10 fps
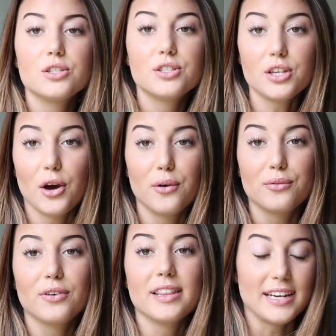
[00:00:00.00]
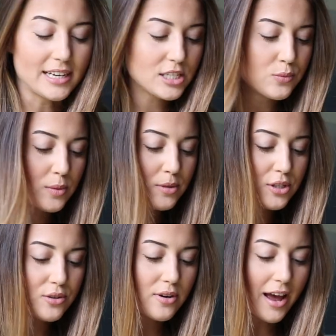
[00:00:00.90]
So for the next
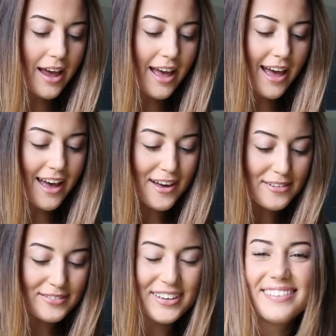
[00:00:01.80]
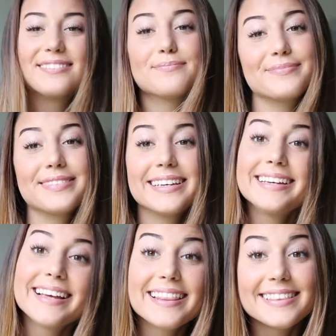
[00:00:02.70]
swimsuit, I have
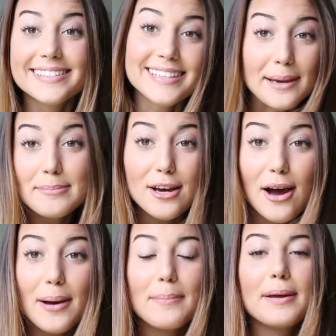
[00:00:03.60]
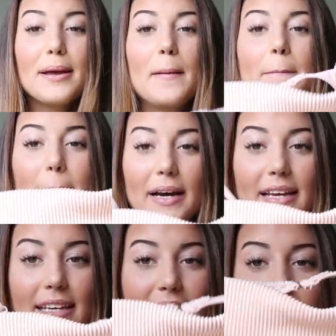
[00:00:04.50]
the same top, but
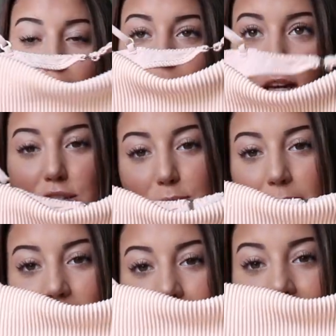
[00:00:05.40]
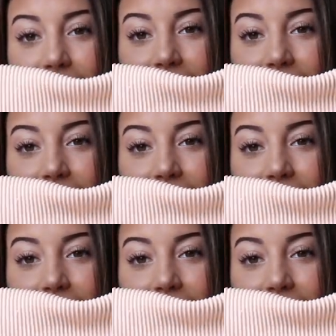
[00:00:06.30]
in this blush pink.